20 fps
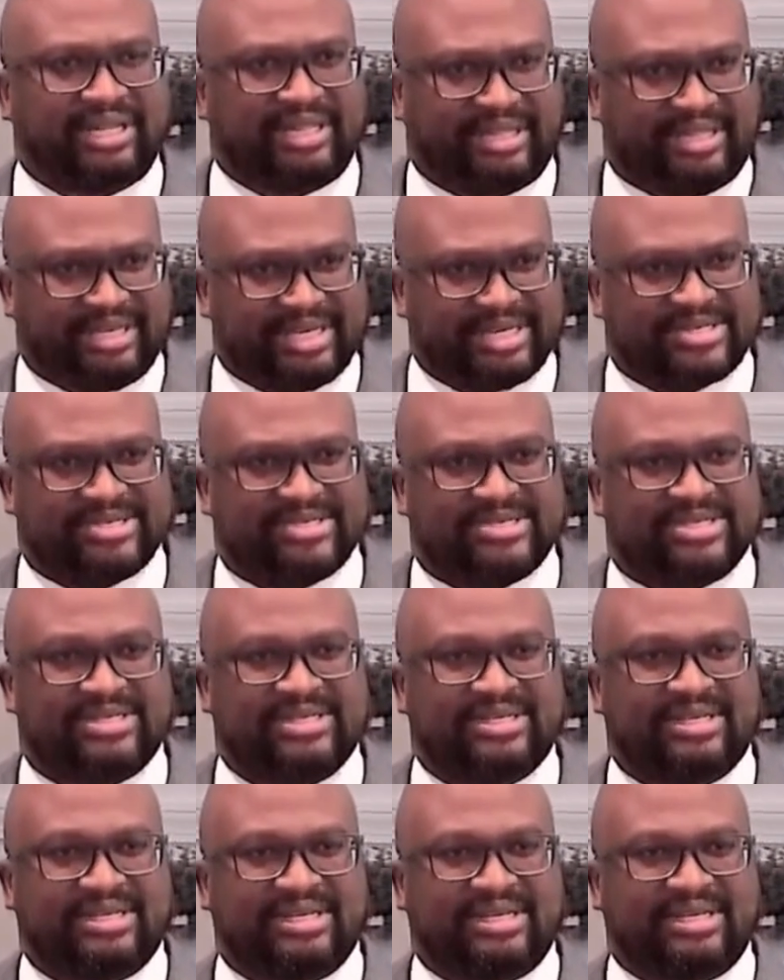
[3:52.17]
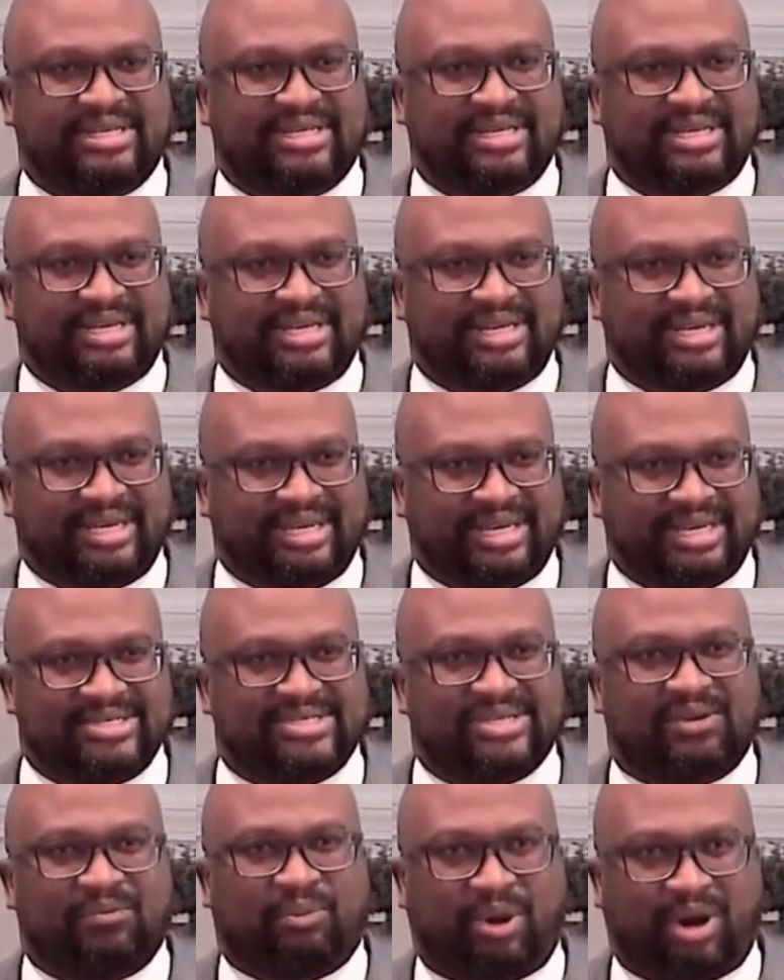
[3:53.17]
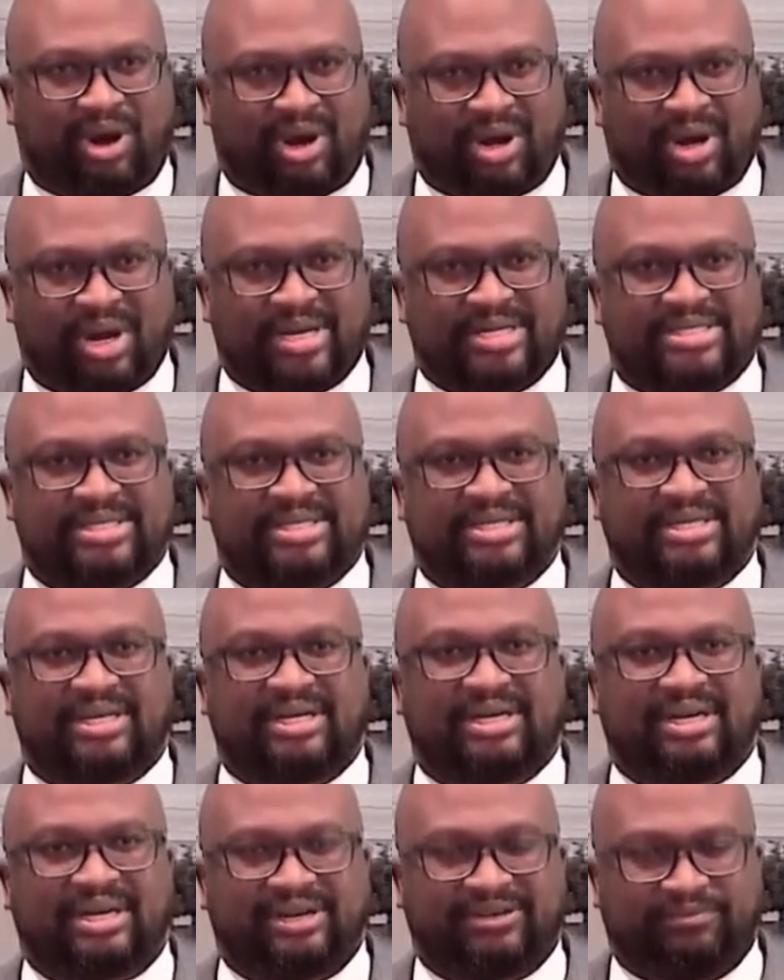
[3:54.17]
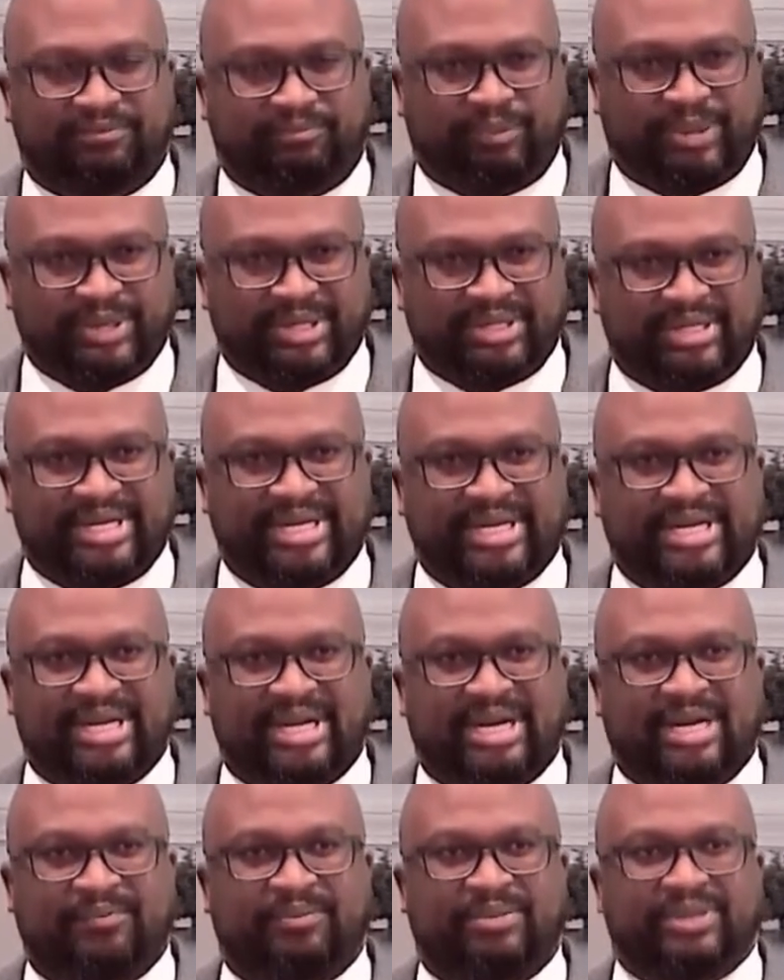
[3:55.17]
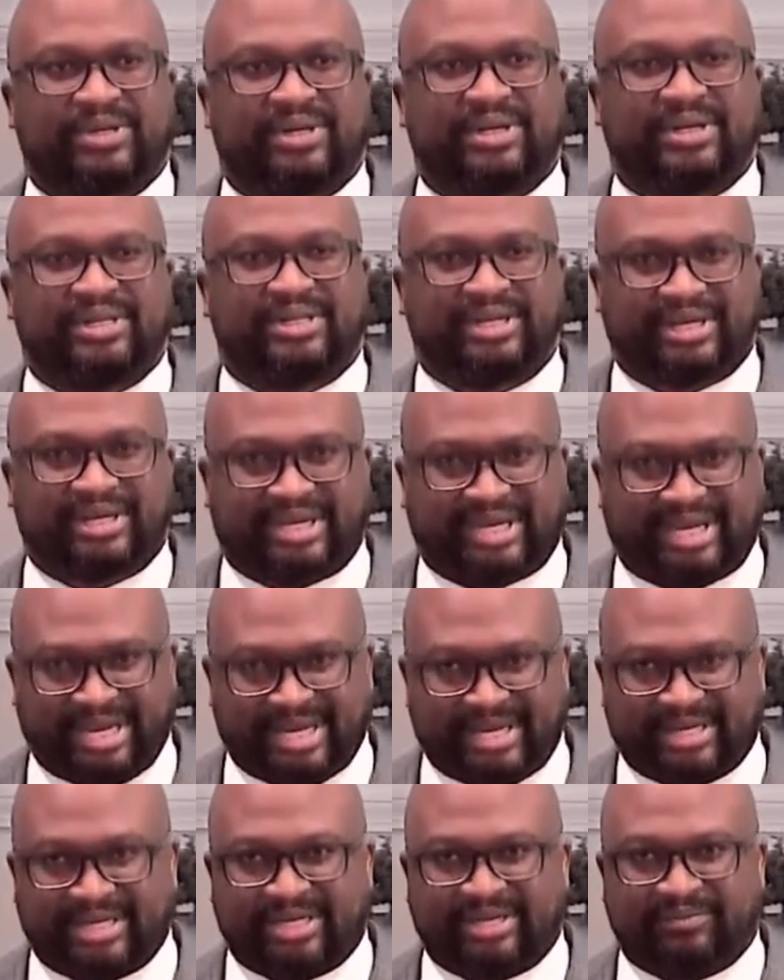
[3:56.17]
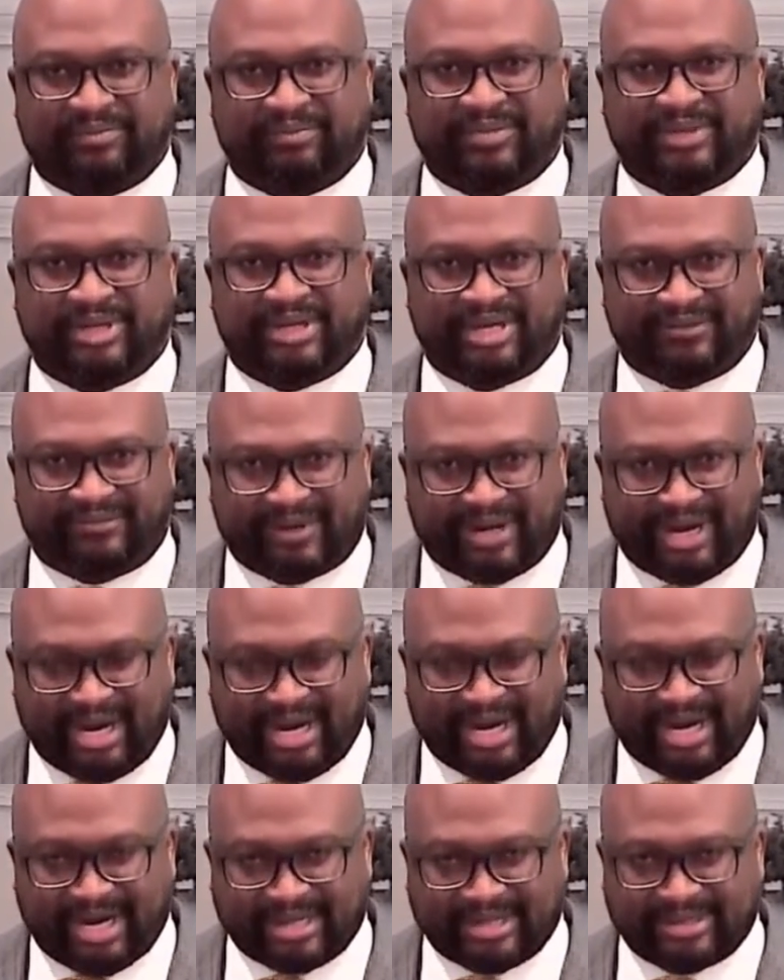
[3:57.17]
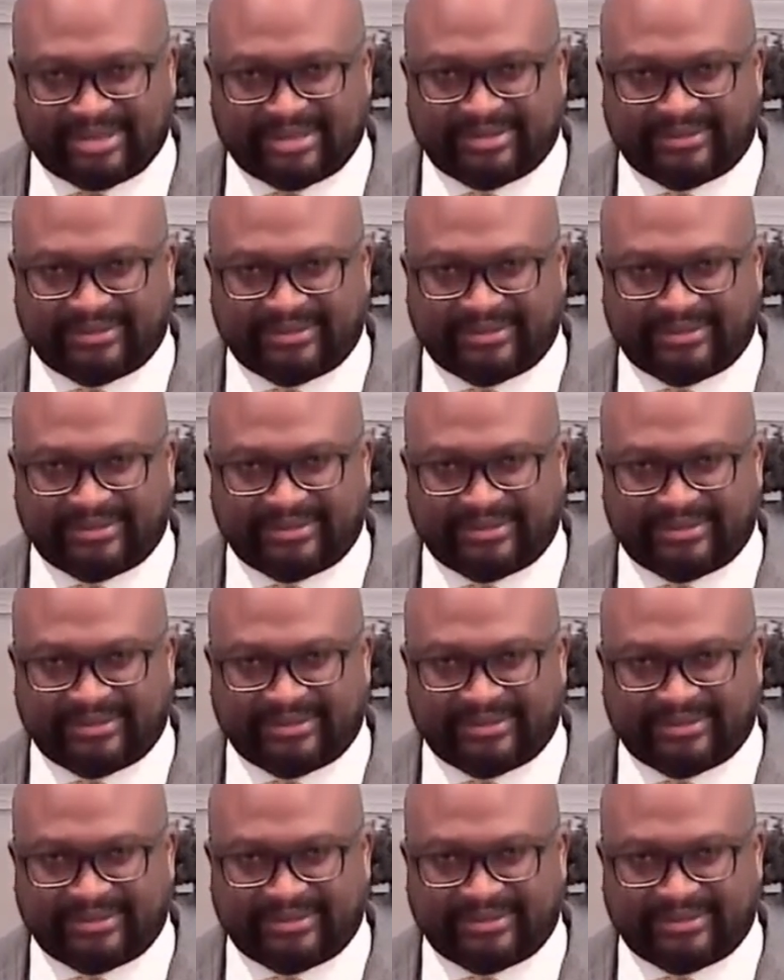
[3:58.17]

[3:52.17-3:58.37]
This is a part of building up the kingdom of God.